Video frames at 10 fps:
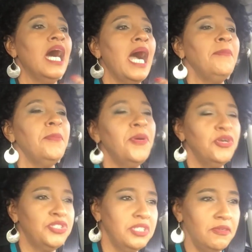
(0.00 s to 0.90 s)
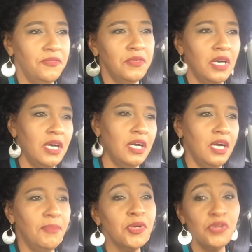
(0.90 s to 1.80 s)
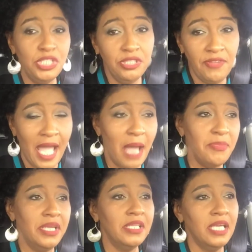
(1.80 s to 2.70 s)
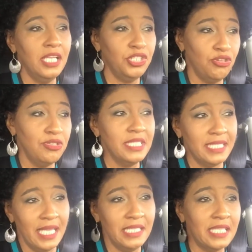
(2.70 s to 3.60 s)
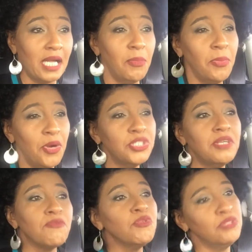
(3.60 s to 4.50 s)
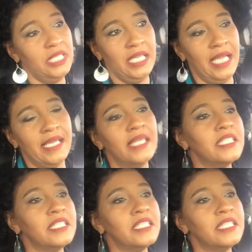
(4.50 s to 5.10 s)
I'm a person of I'm a creature of habit in a certain sense. Like I'm a person of routine, I guess.